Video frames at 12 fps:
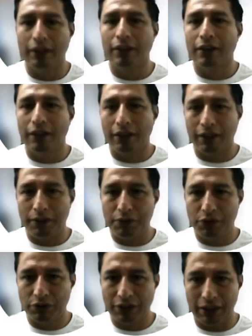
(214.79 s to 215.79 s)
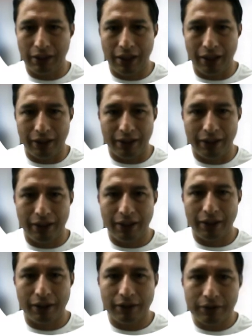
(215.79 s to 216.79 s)
Gives you an idea
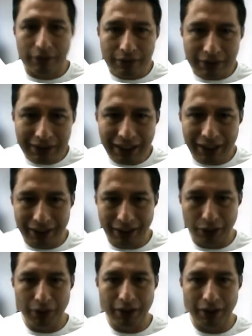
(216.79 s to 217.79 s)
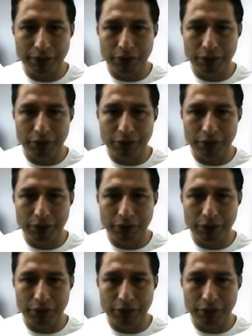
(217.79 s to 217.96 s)
that we have to